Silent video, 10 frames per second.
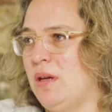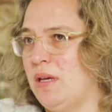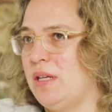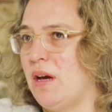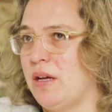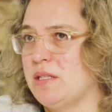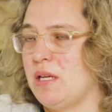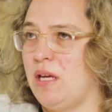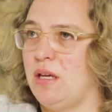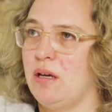Yeah, I'd
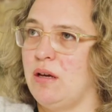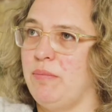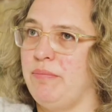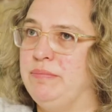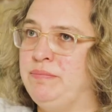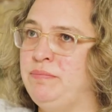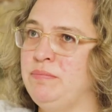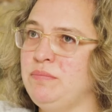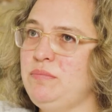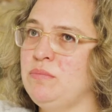say
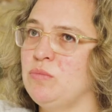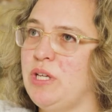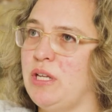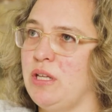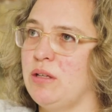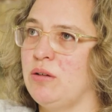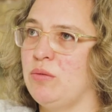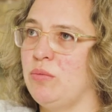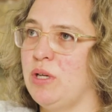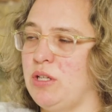we're
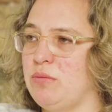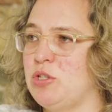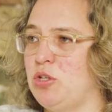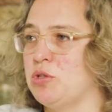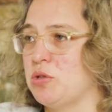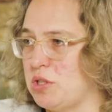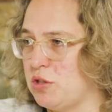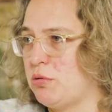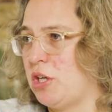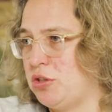getting two sources
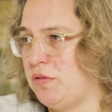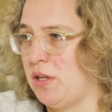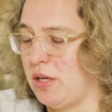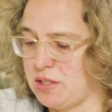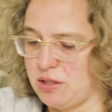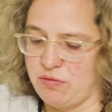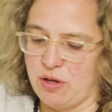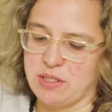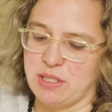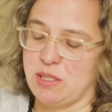of pressure, if you like. So the
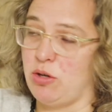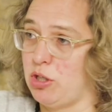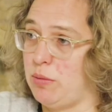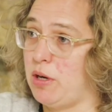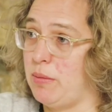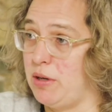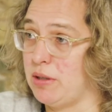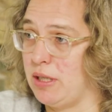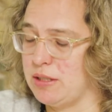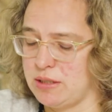first is the occupier
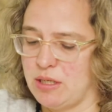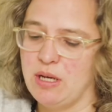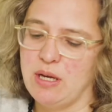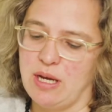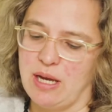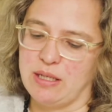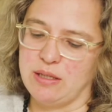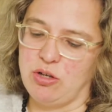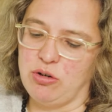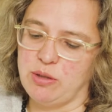market,
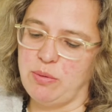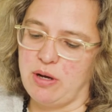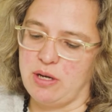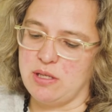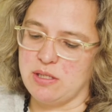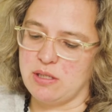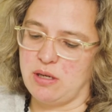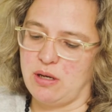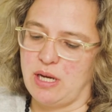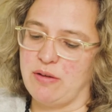and the occupiers
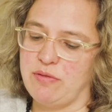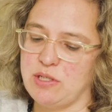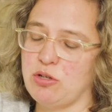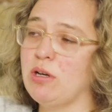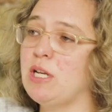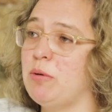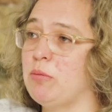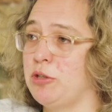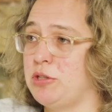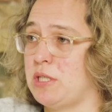have historically been
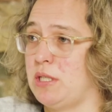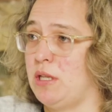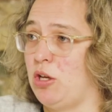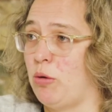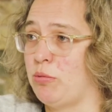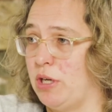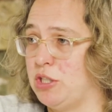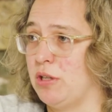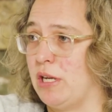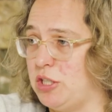more interested in the
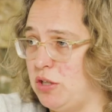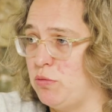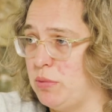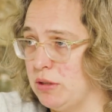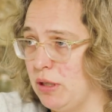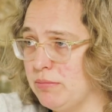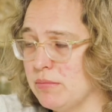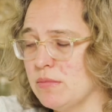operational energy of a building.